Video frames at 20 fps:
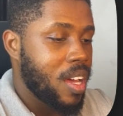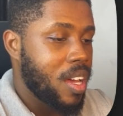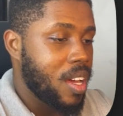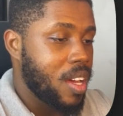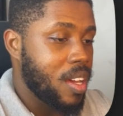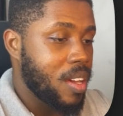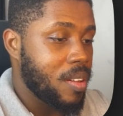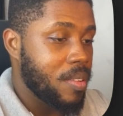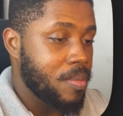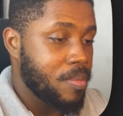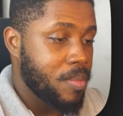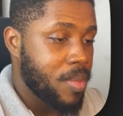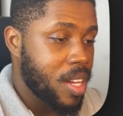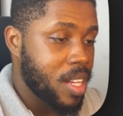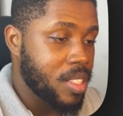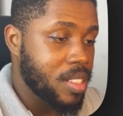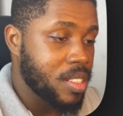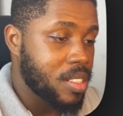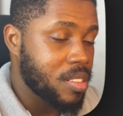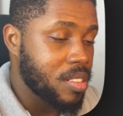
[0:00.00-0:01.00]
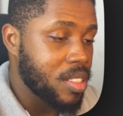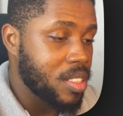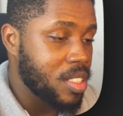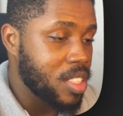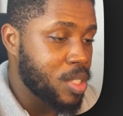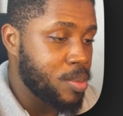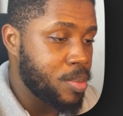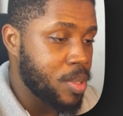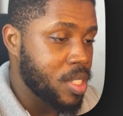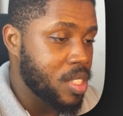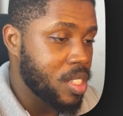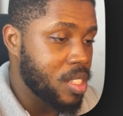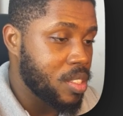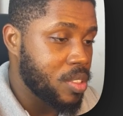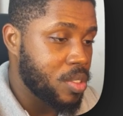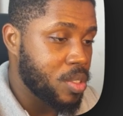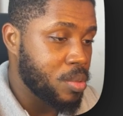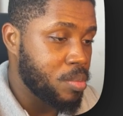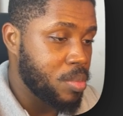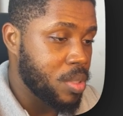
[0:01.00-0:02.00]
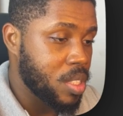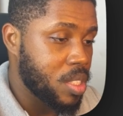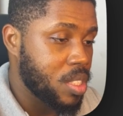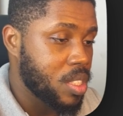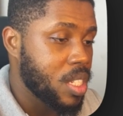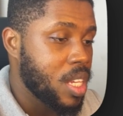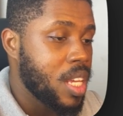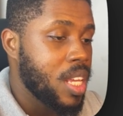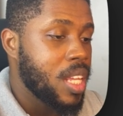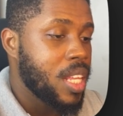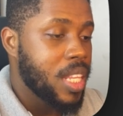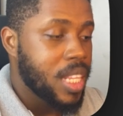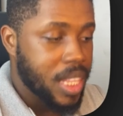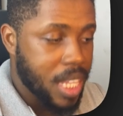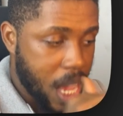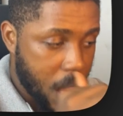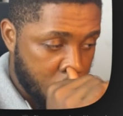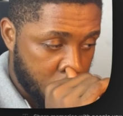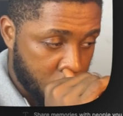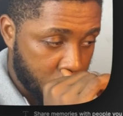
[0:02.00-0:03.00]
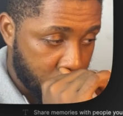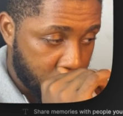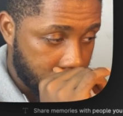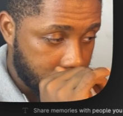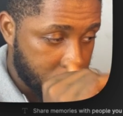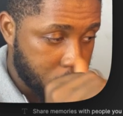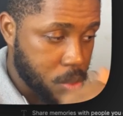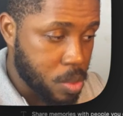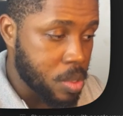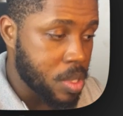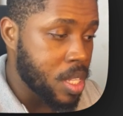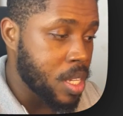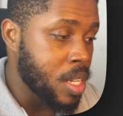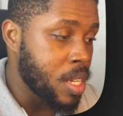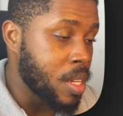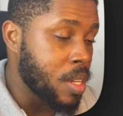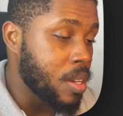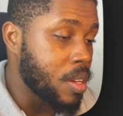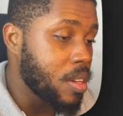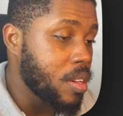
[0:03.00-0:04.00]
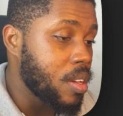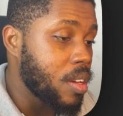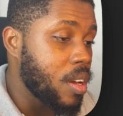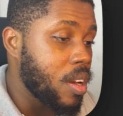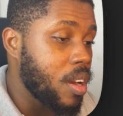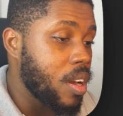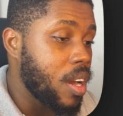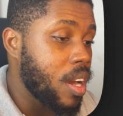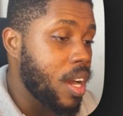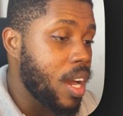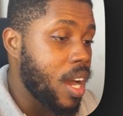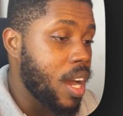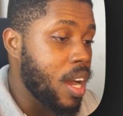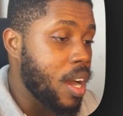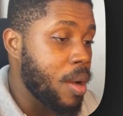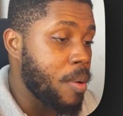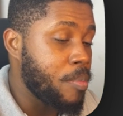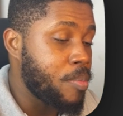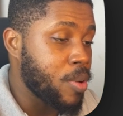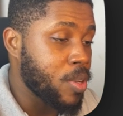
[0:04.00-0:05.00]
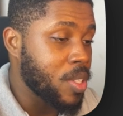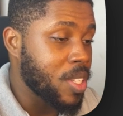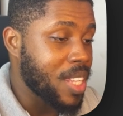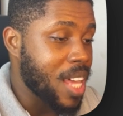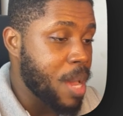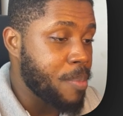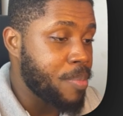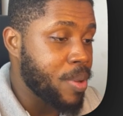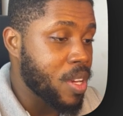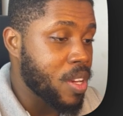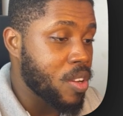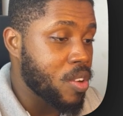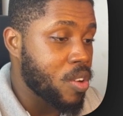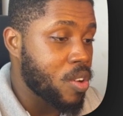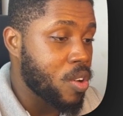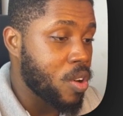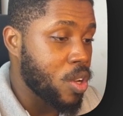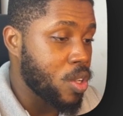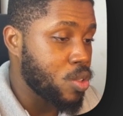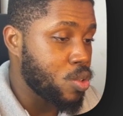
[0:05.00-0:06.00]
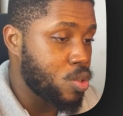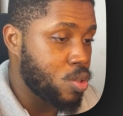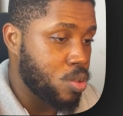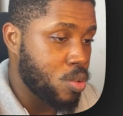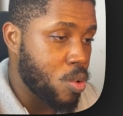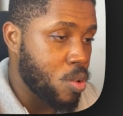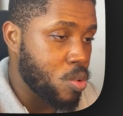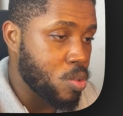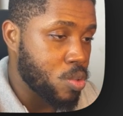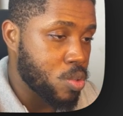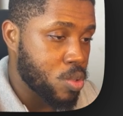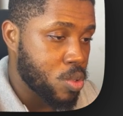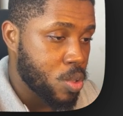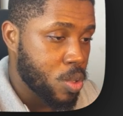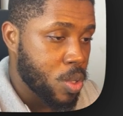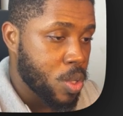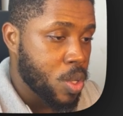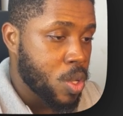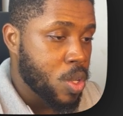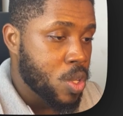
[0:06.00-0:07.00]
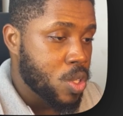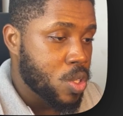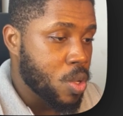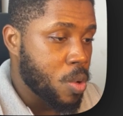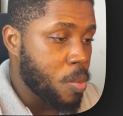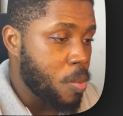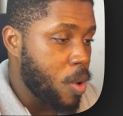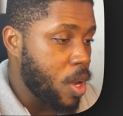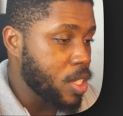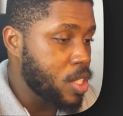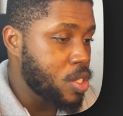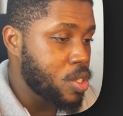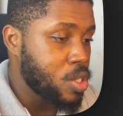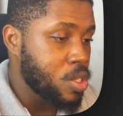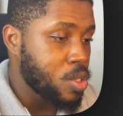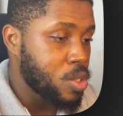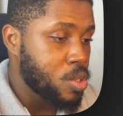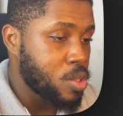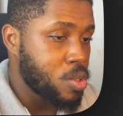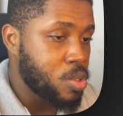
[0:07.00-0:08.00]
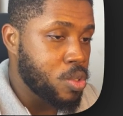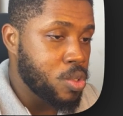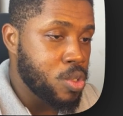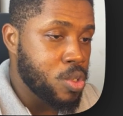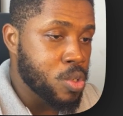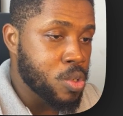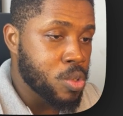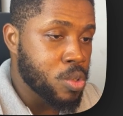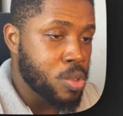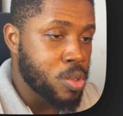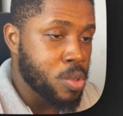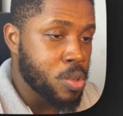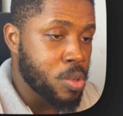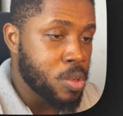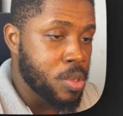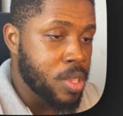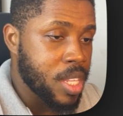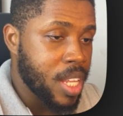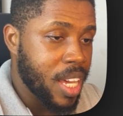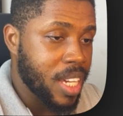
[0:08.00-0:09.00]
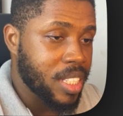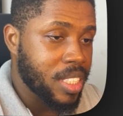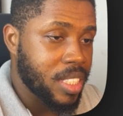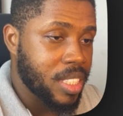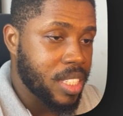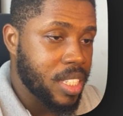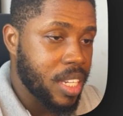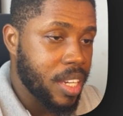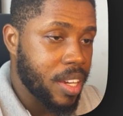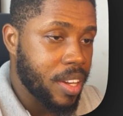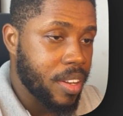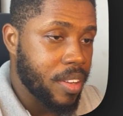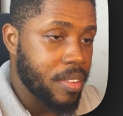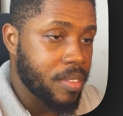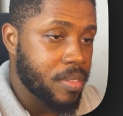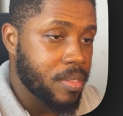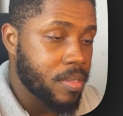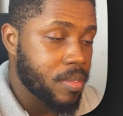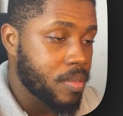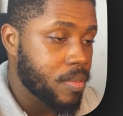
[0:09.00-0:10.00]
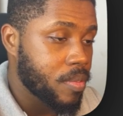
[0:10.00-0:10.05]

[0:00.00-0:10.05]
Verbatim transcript: Um, I'll increase this space a little bit. Now to the uh, prototyping controls. So what you do next here